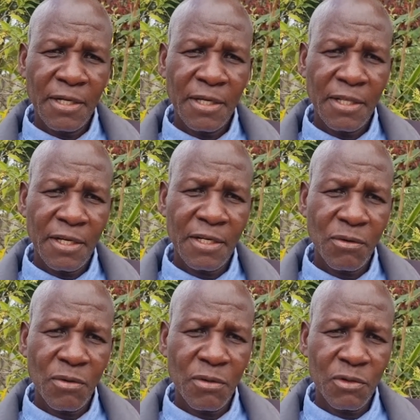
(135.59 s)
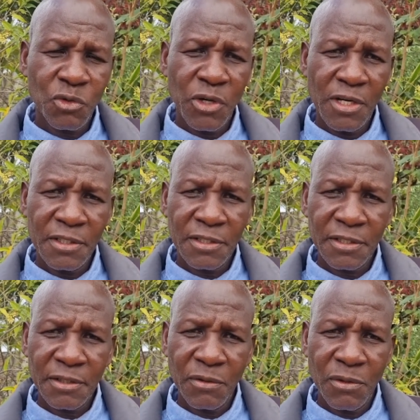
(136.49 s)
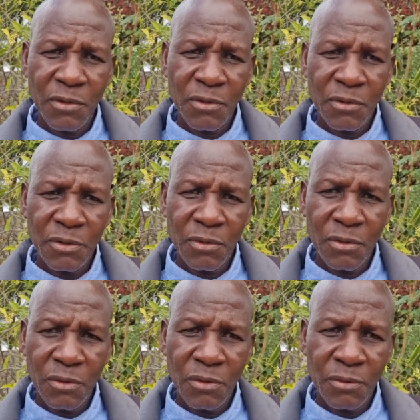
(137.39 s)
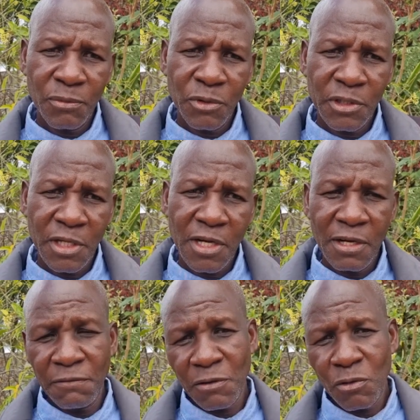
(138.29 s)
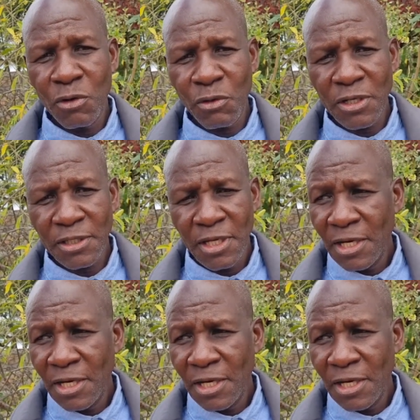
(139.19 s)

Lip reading: that are called swales or dead level contours.